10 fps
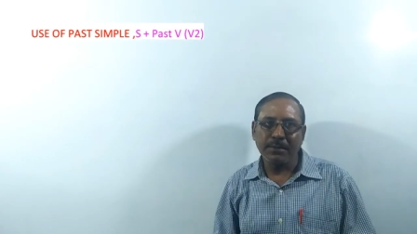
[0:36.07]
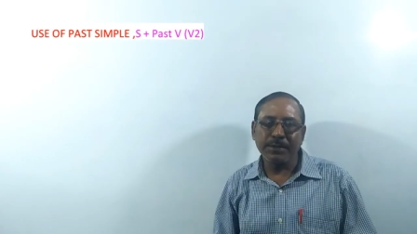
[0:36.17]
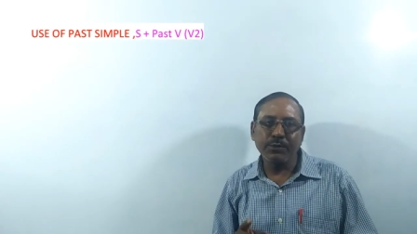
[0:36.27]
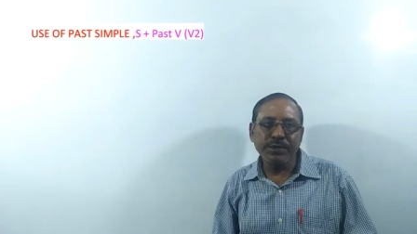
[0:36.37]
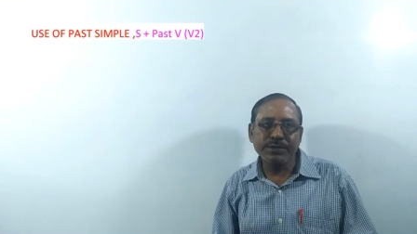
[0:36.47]

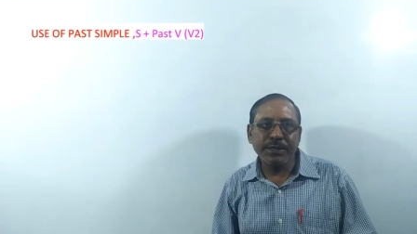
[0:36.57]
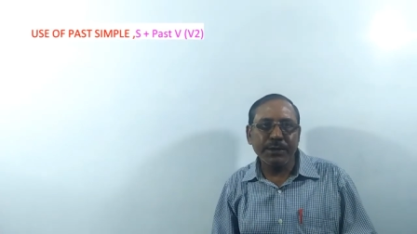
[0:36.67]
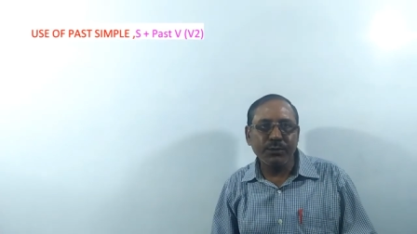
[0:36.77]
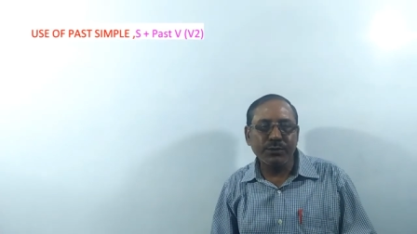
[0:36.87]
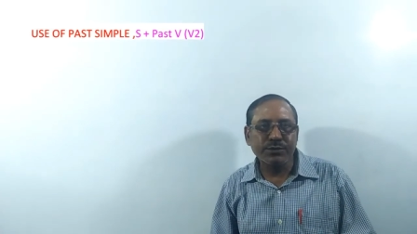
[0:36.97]
in which
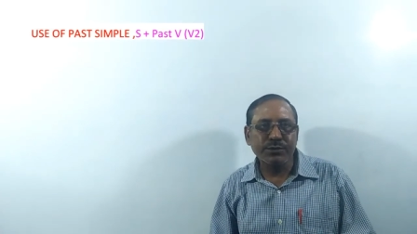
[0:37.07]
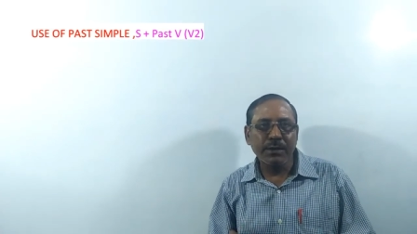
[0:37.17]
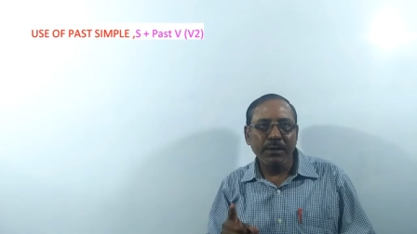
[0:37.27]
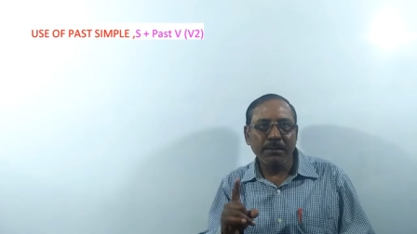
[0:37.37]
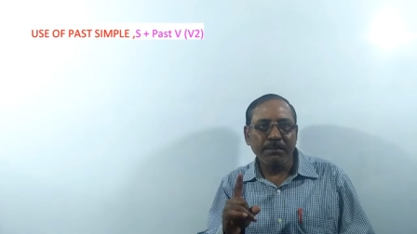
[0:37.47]
you use
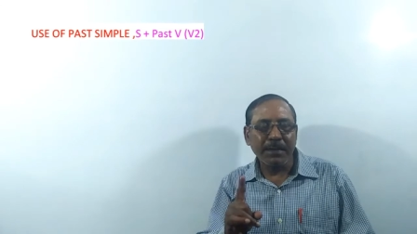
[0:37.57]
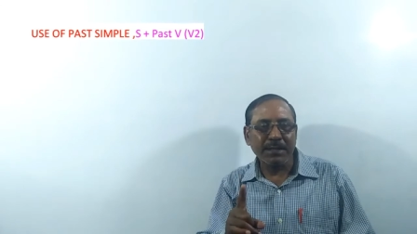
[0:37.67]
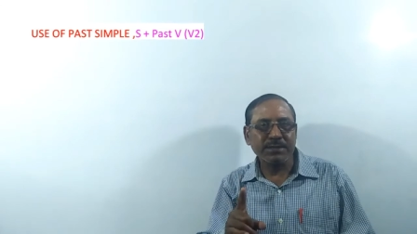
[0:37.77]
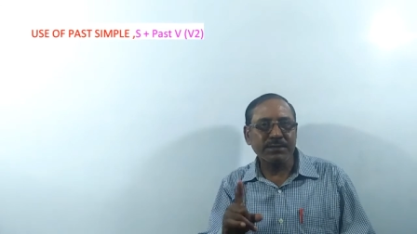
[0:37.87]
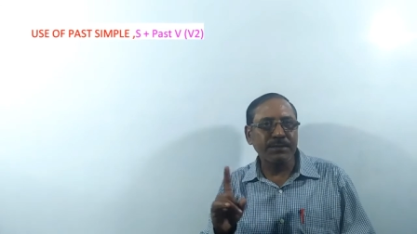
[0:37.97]

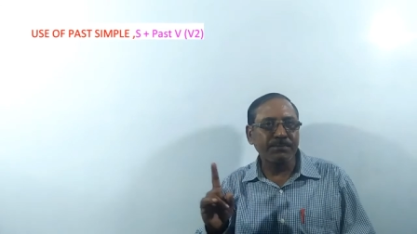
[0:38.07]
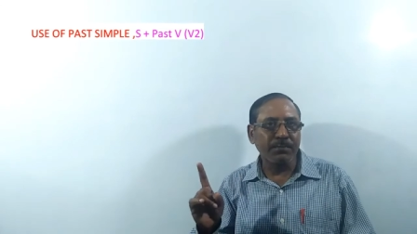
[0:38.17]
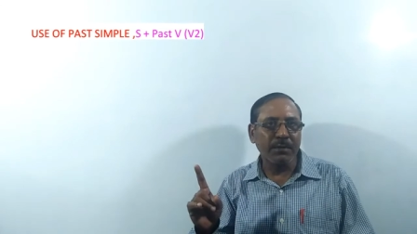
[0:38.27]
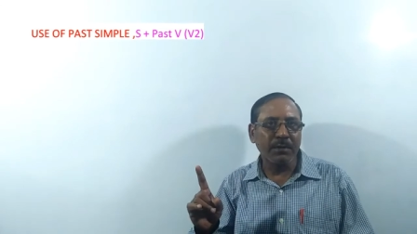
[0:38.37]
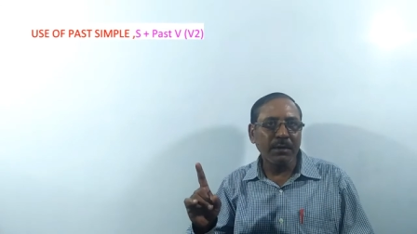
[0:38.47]
past
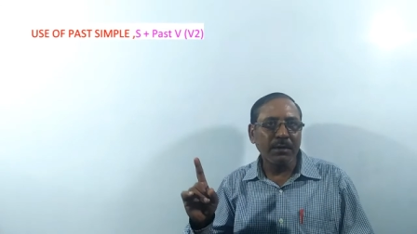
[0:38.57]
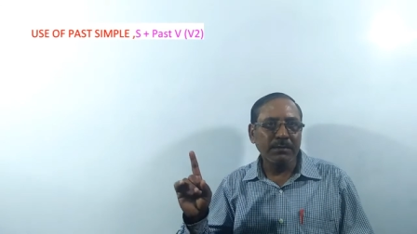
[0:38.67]
simple.